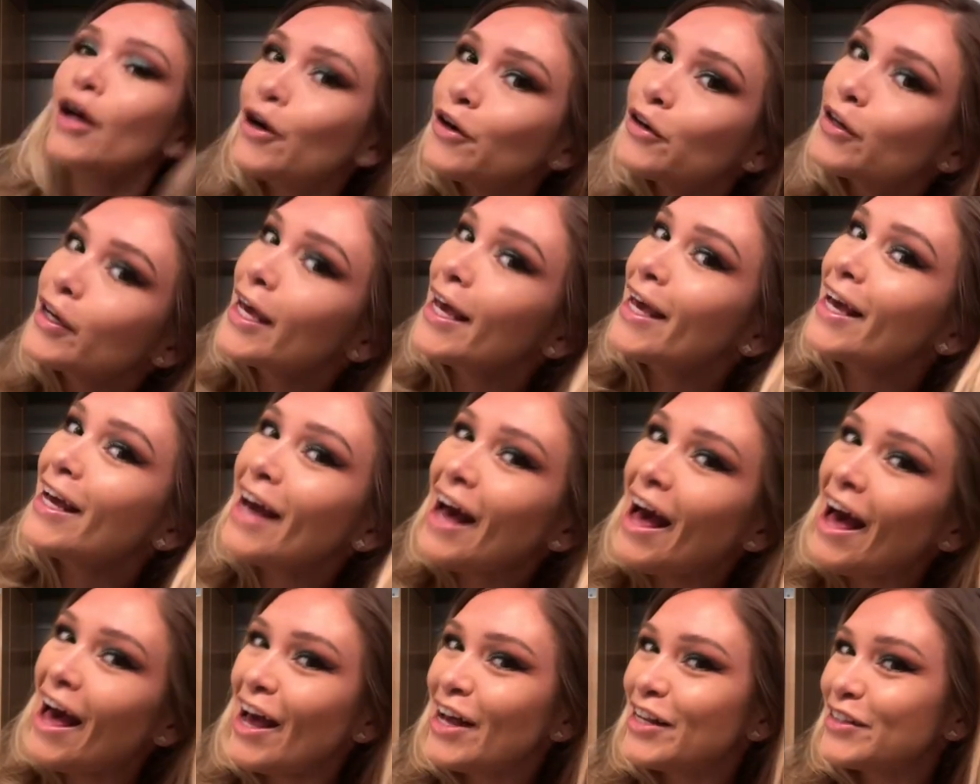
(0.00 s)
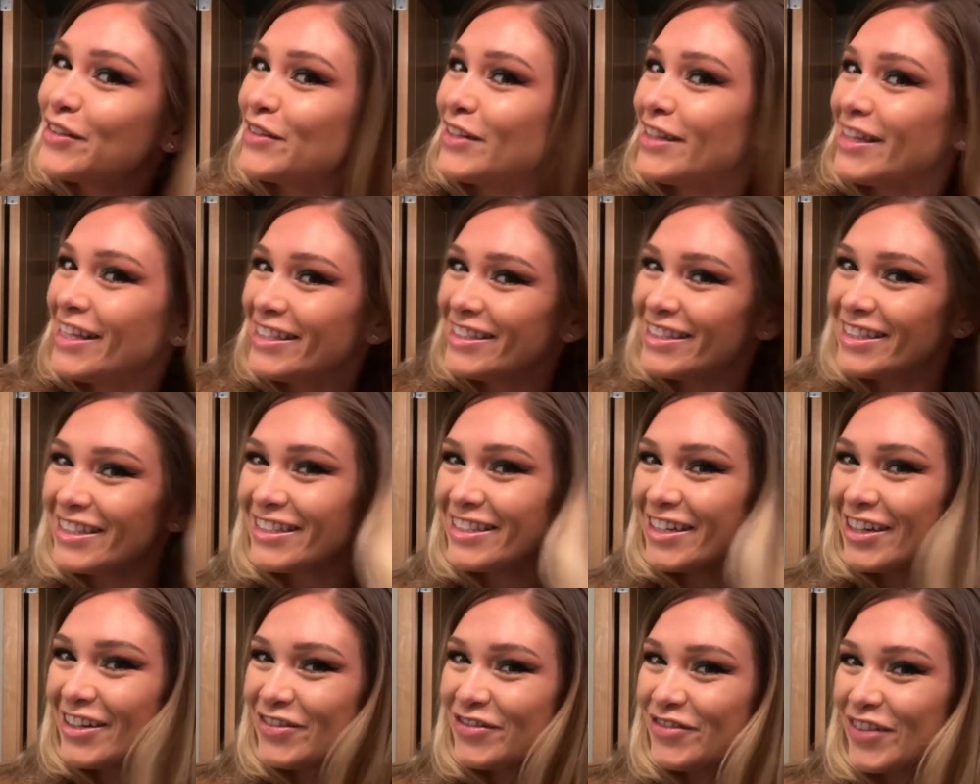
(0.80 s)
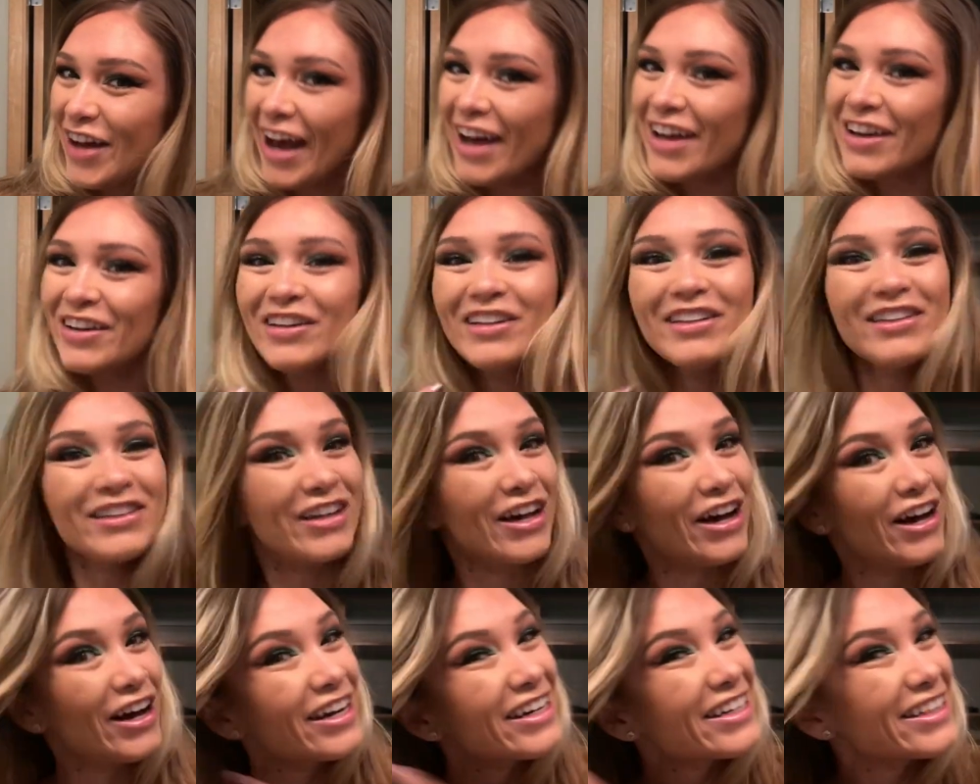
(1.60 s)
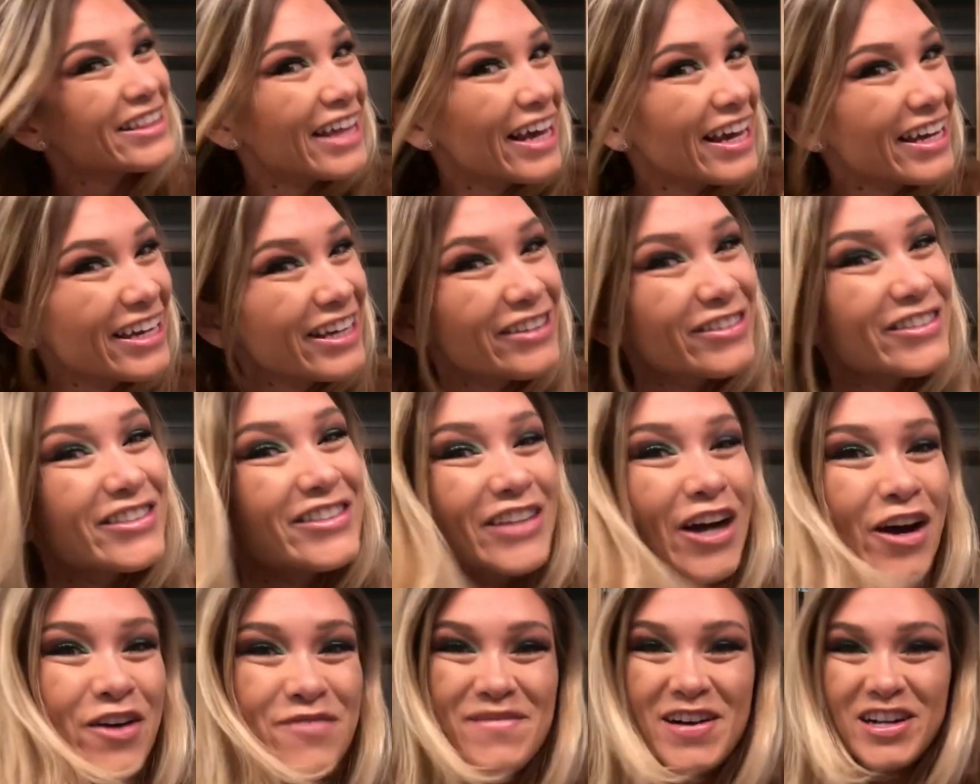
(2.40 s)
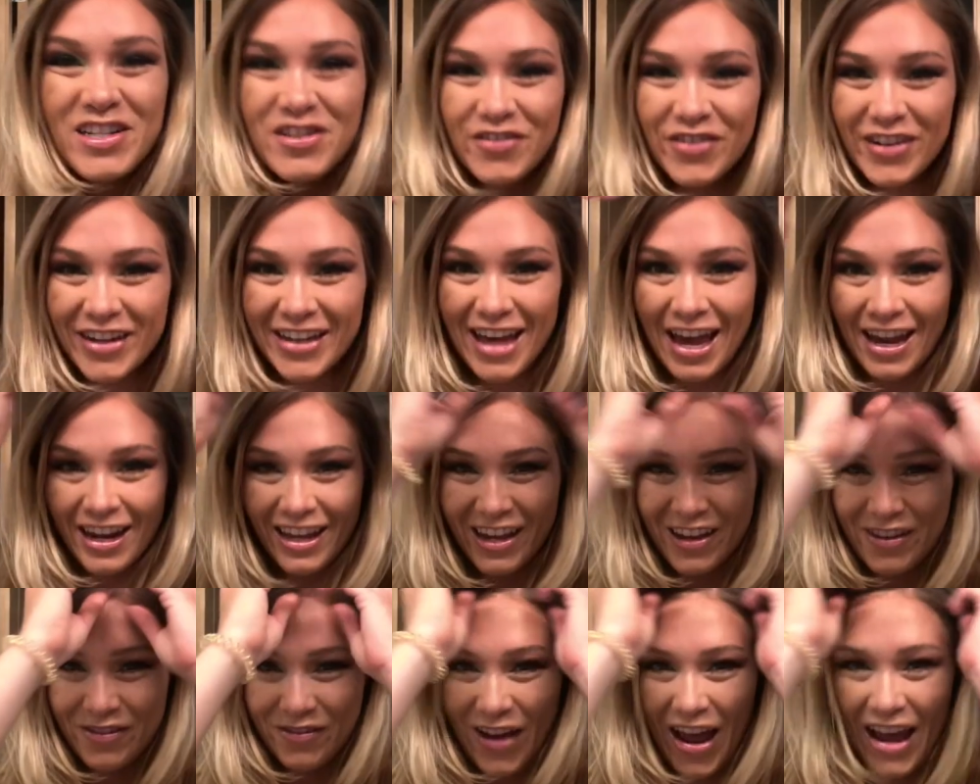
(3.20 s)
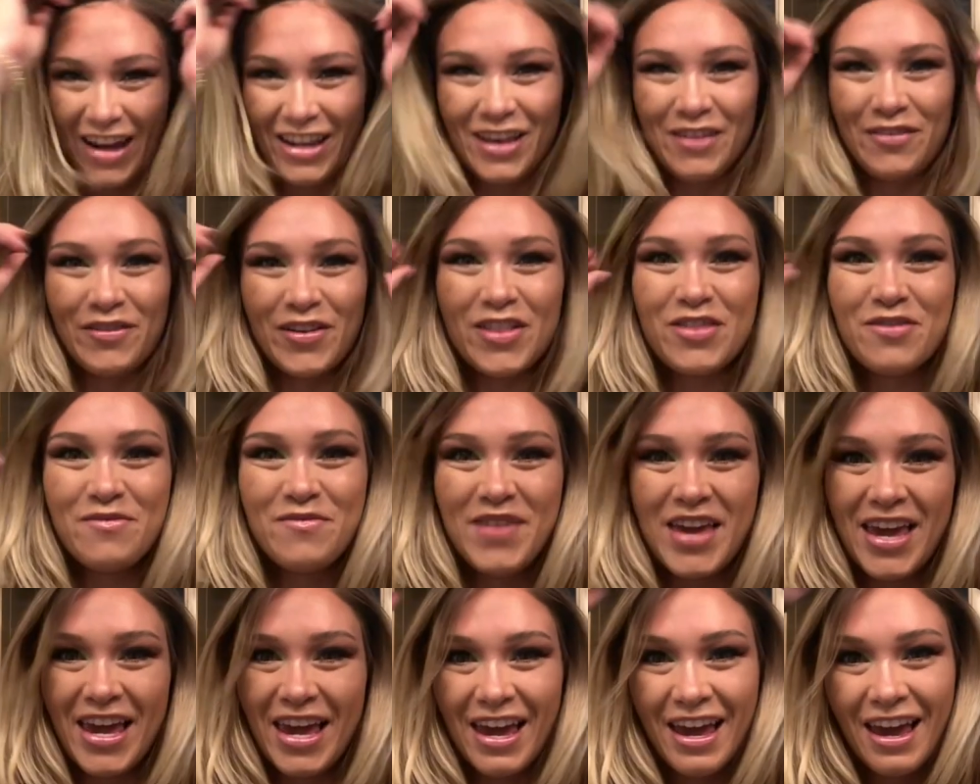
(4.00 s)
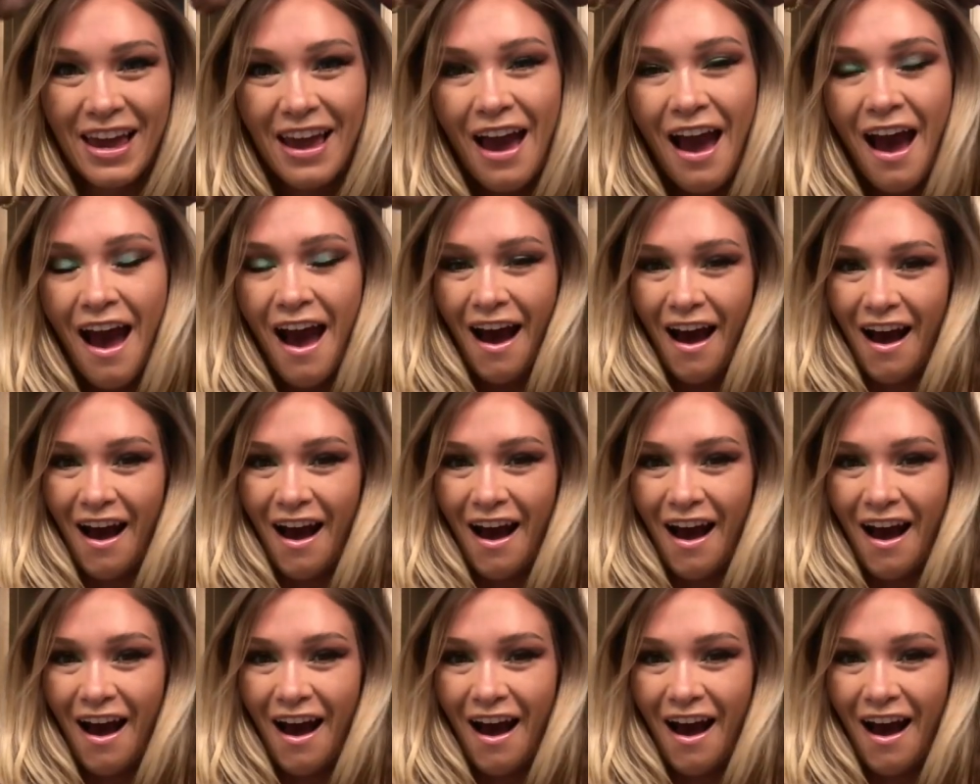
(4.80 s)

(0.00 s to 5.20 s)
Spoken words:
Okay guys, well this is our final look. Thank you so much for getting ready with me.